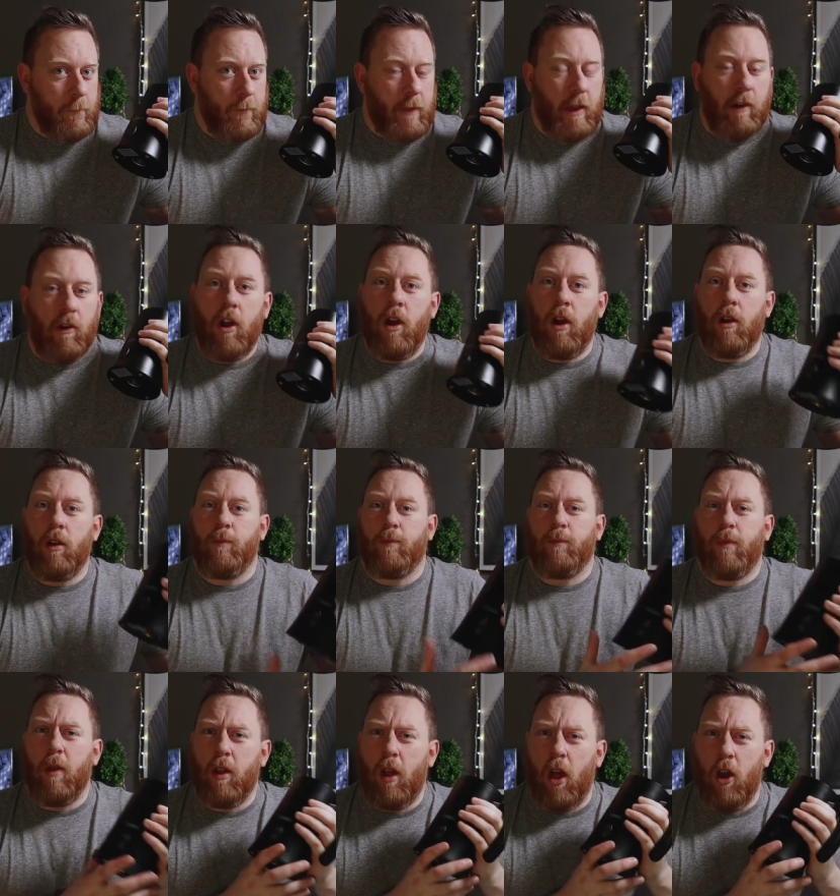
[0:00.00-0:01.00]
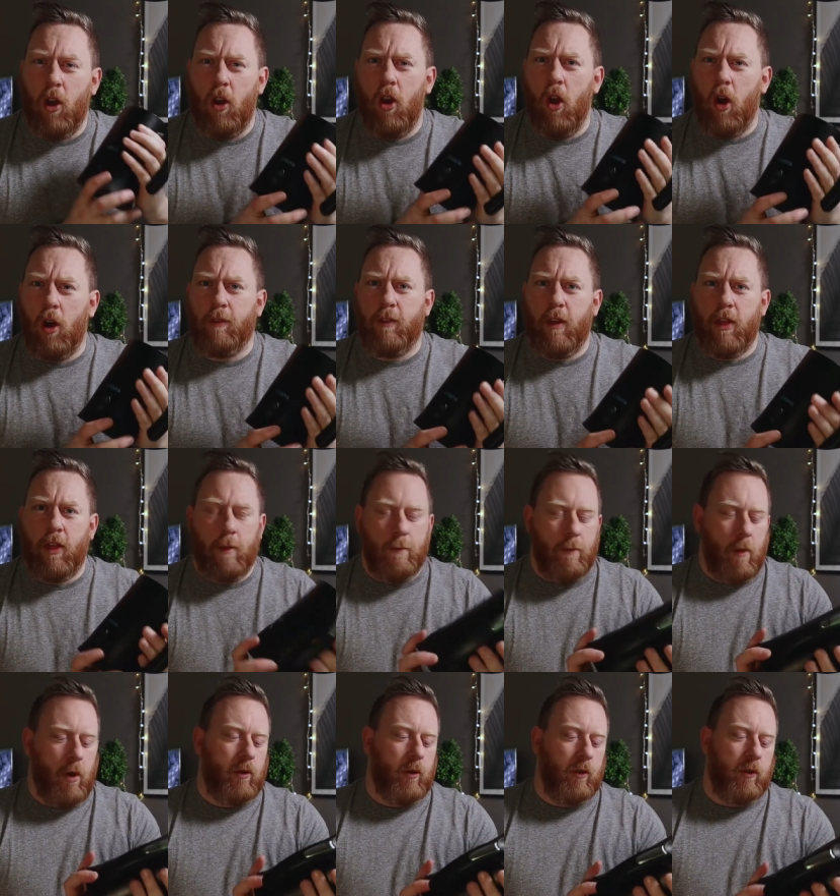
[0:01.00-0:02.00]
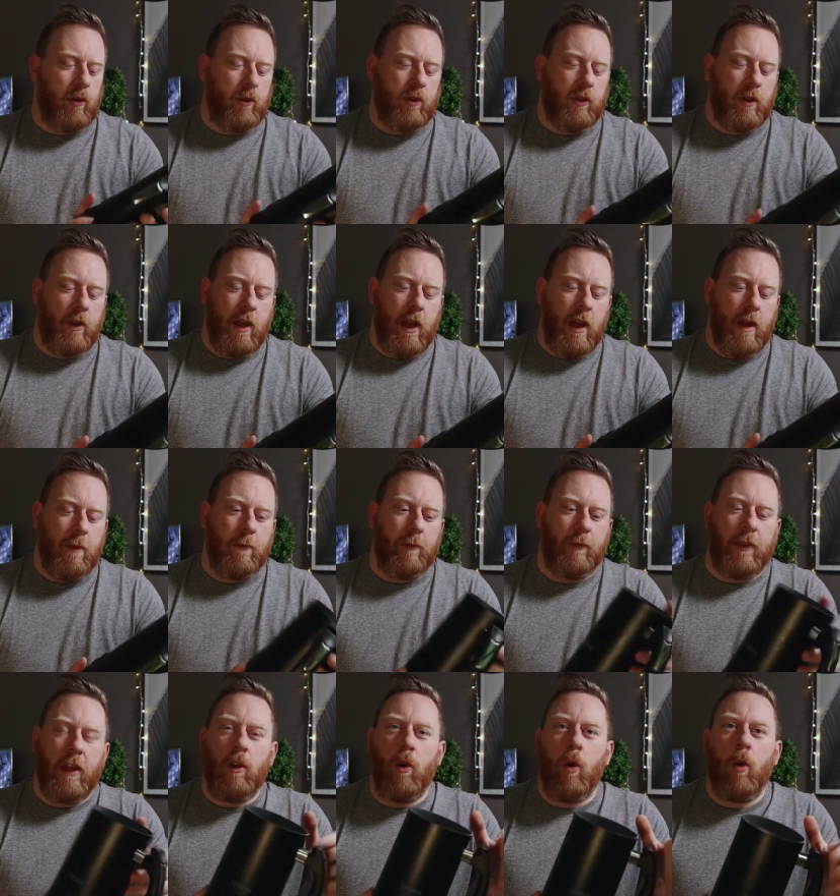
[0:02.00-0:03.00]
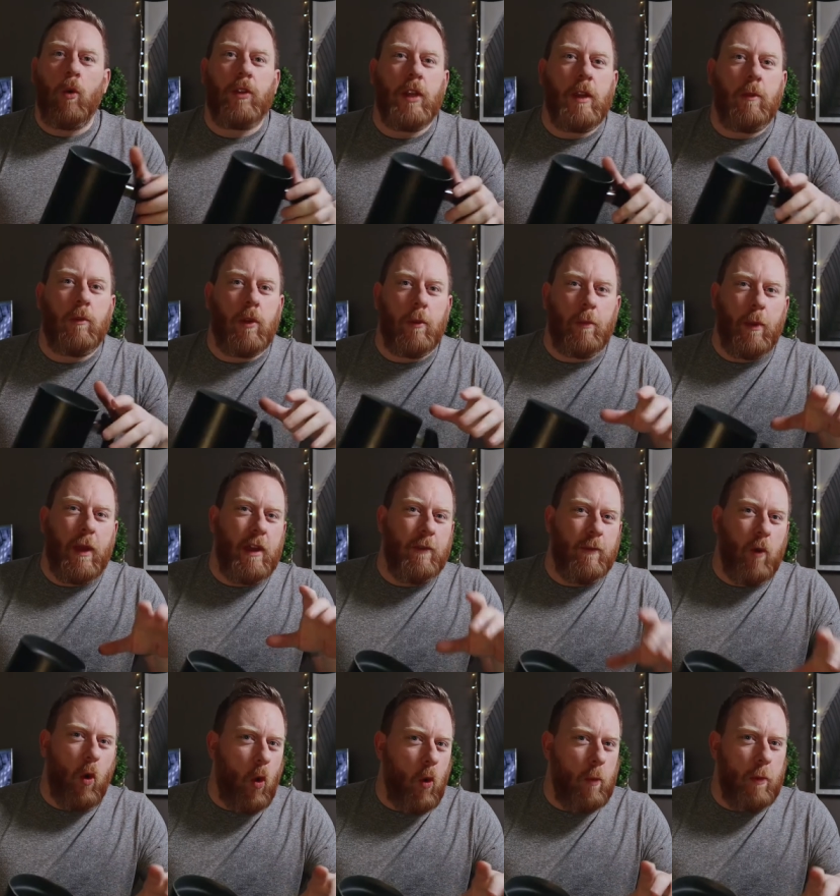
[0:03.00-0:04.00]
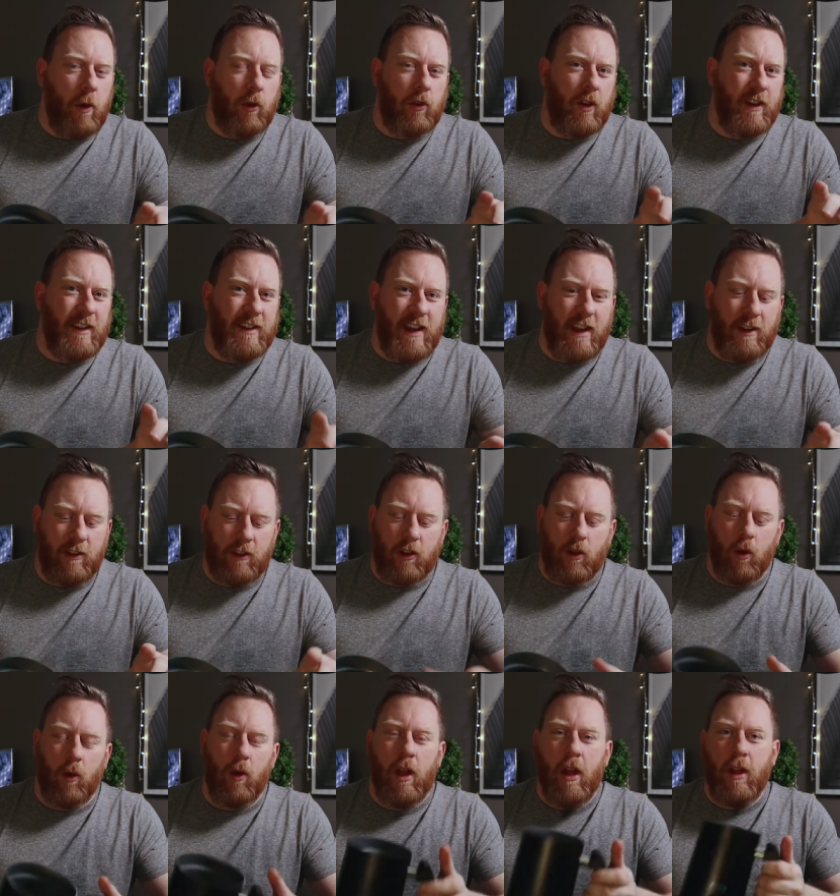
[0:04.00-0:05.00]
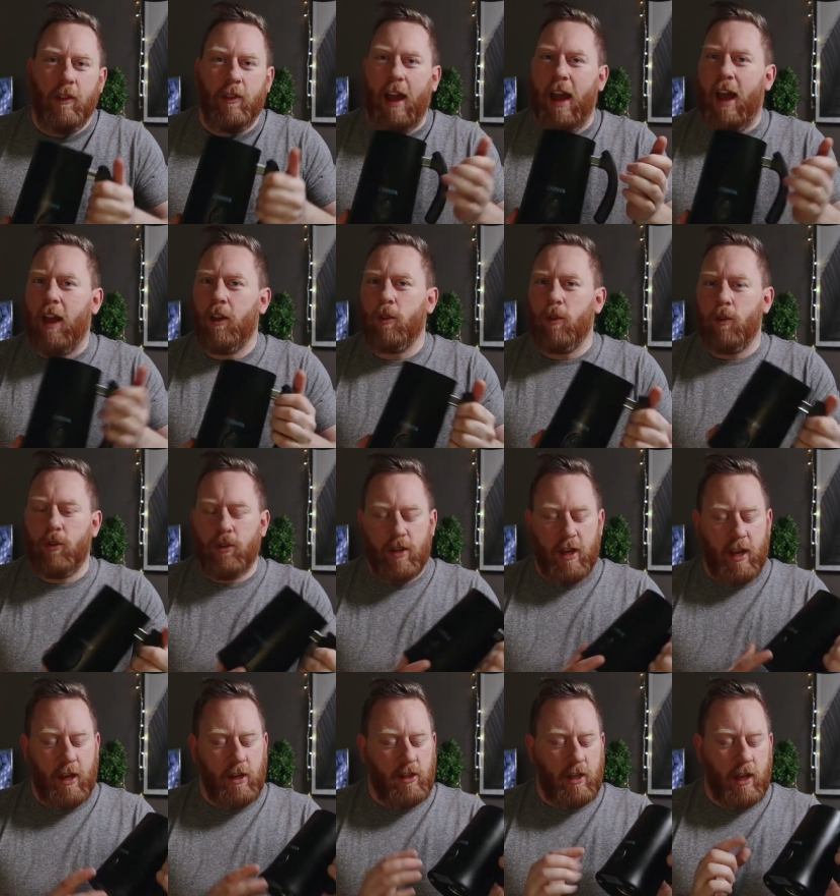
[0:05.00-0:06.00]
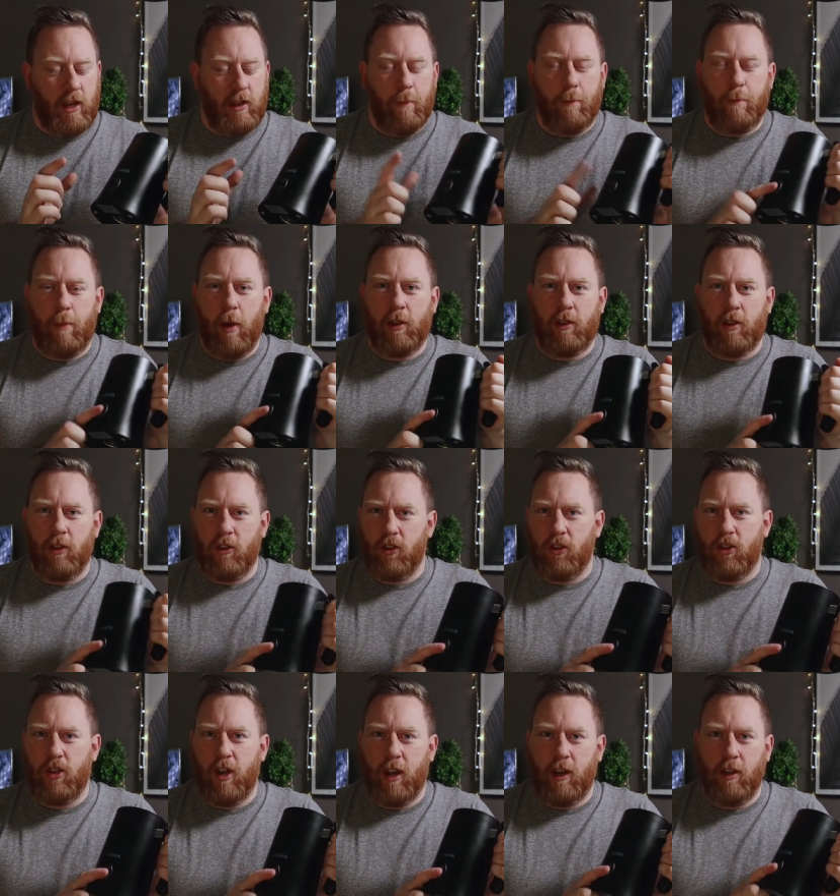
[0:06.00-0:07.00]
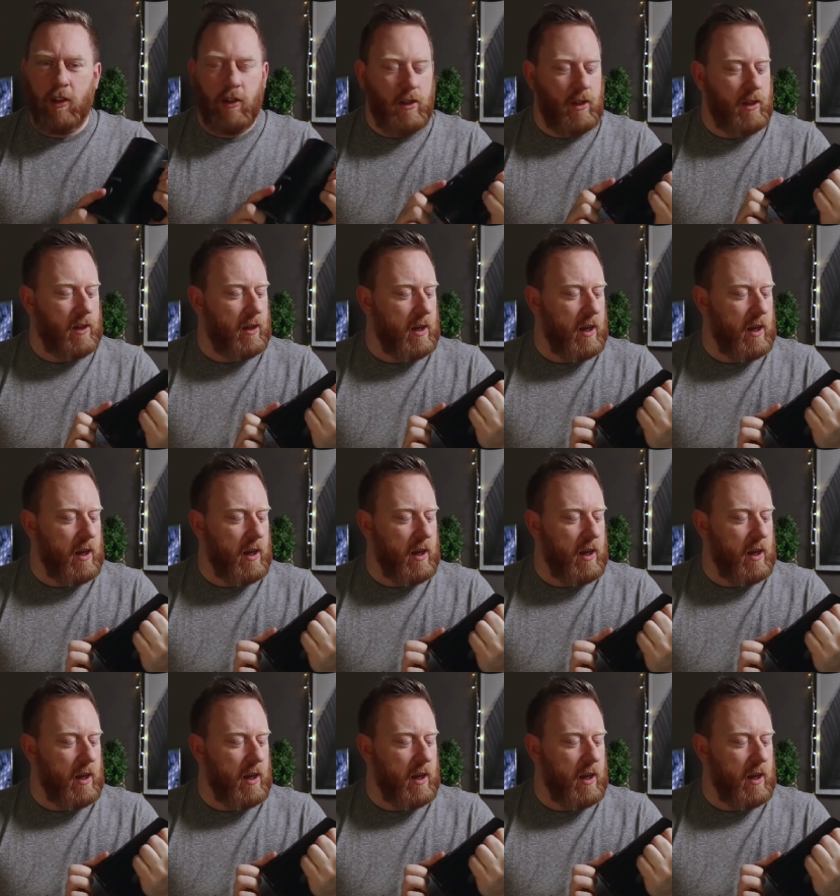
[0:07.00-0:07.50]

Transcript: There are a lot of other models. Um, they all seem to be almost identical. The handles change and the buttons change.